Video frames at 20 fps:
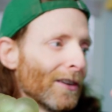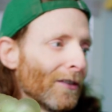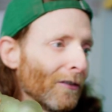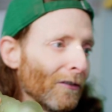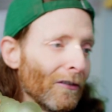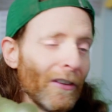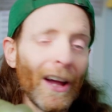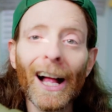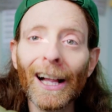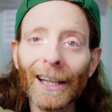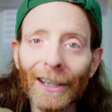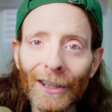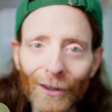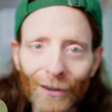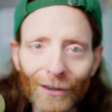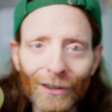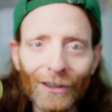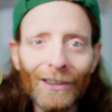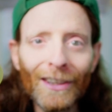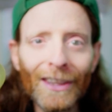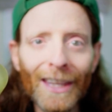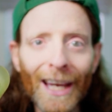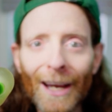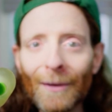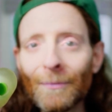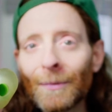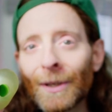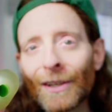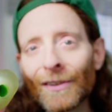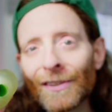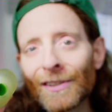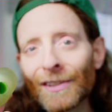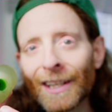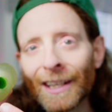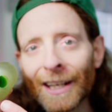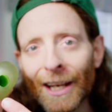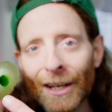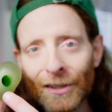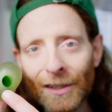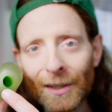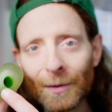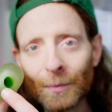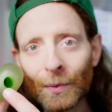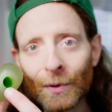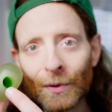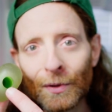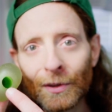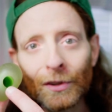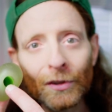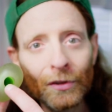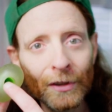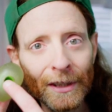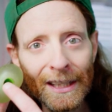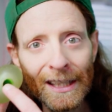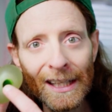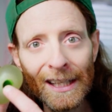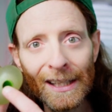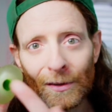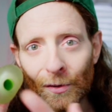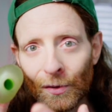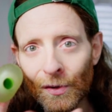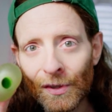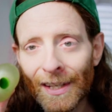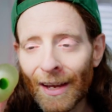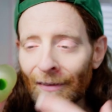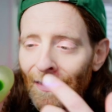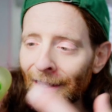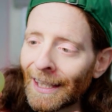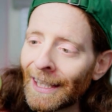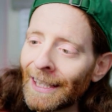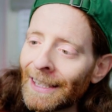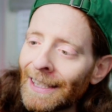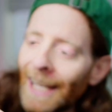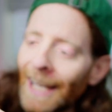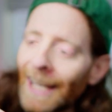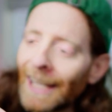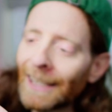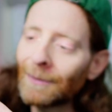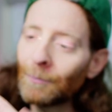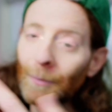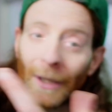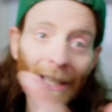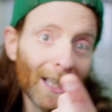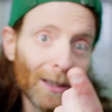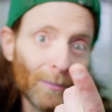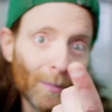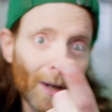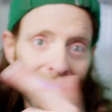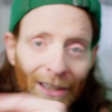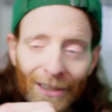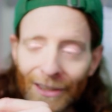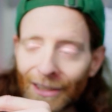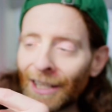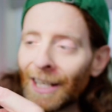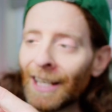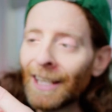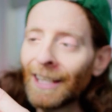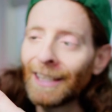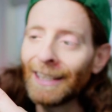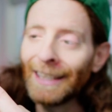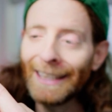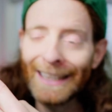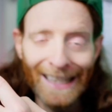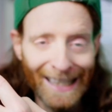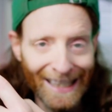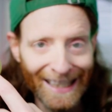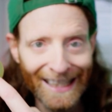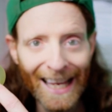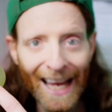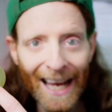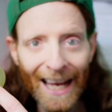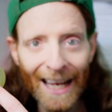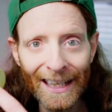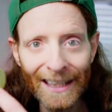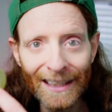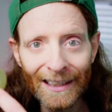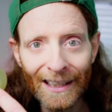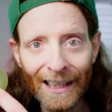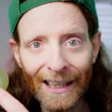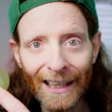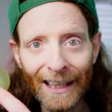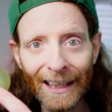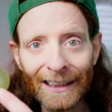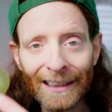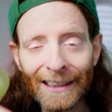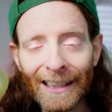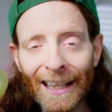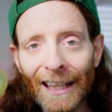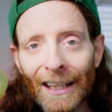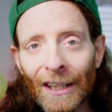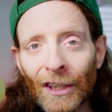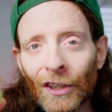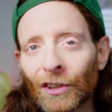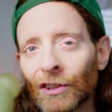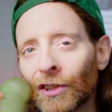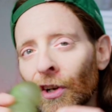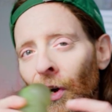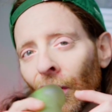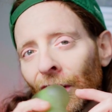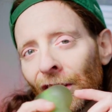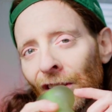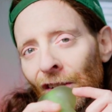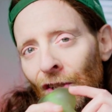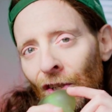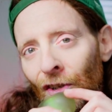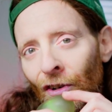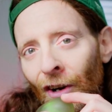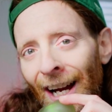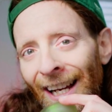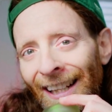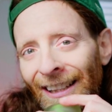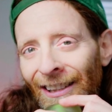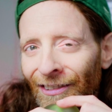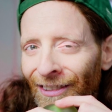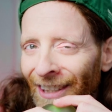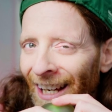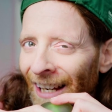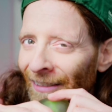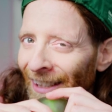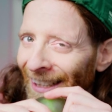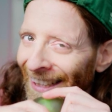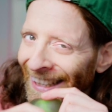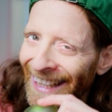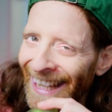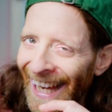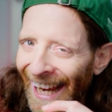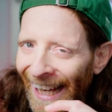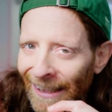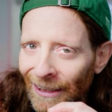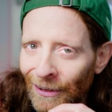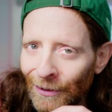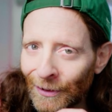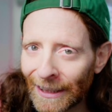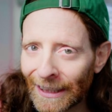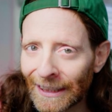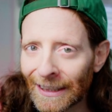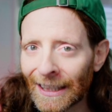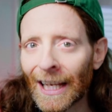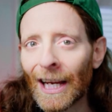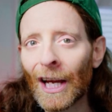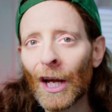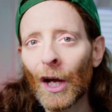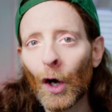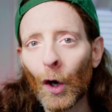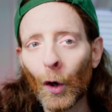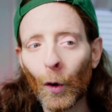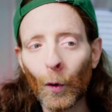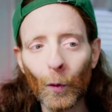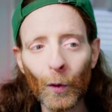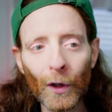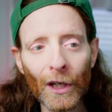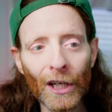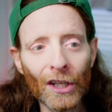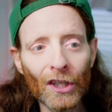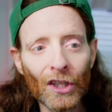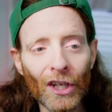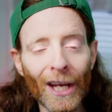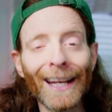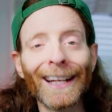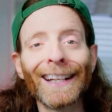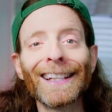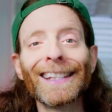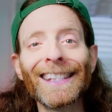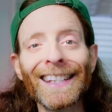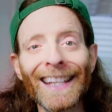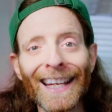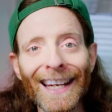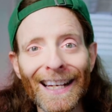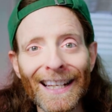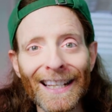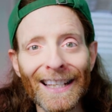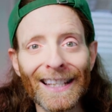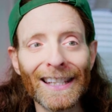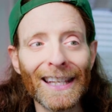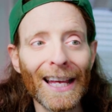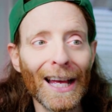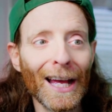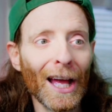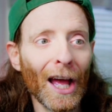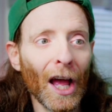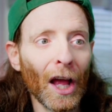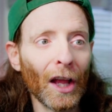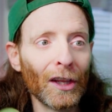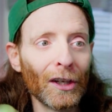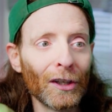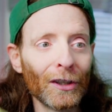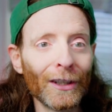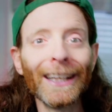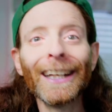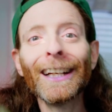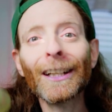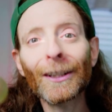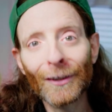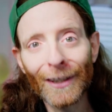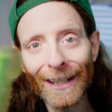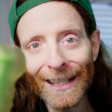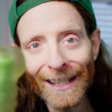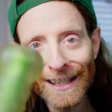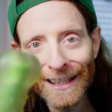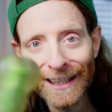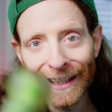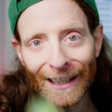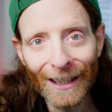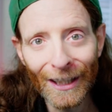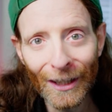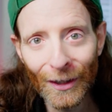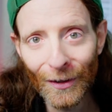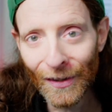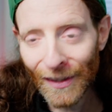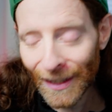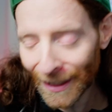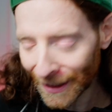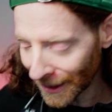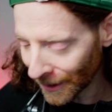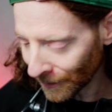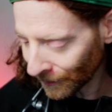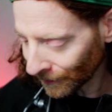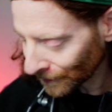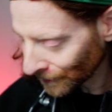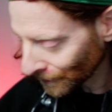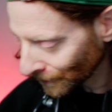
value to them because you can actually put treats or something like that, peanut butter inside, and then your dog is trying to kind of like get to it, which extends their interest in using them.